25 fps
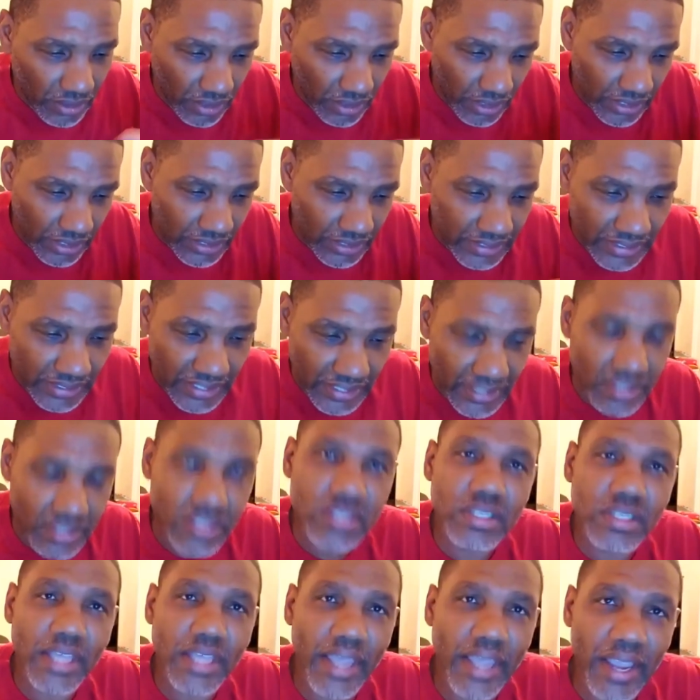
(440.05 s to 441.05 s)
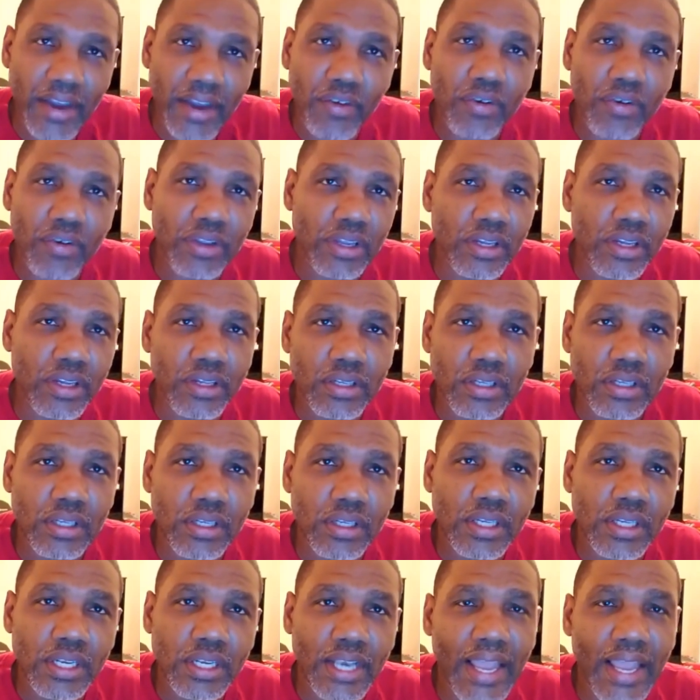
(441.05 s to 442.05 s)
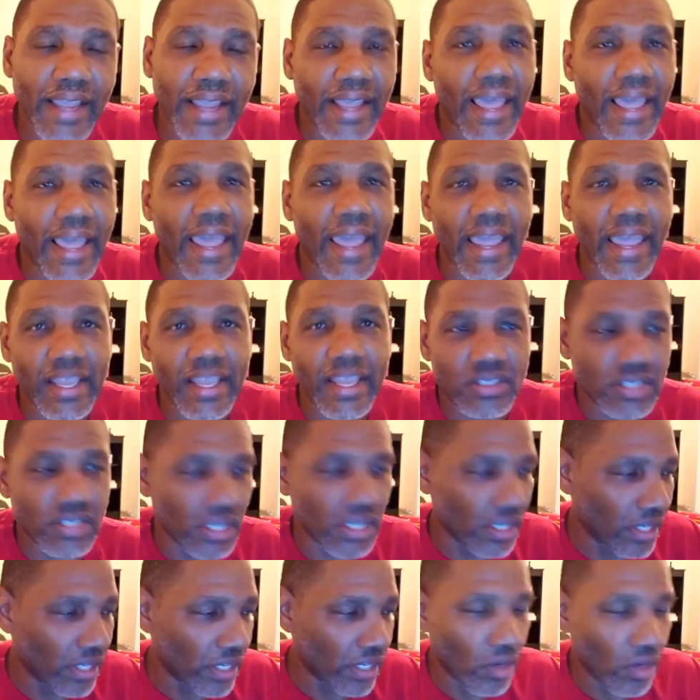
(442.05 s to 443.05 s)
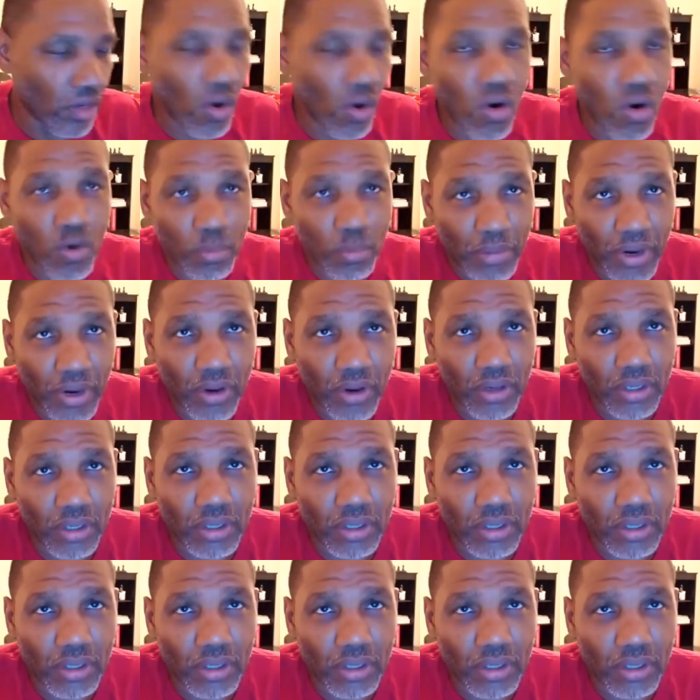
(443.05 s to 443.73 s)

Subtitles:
condensed area like I had seen in Laurel, Maryland.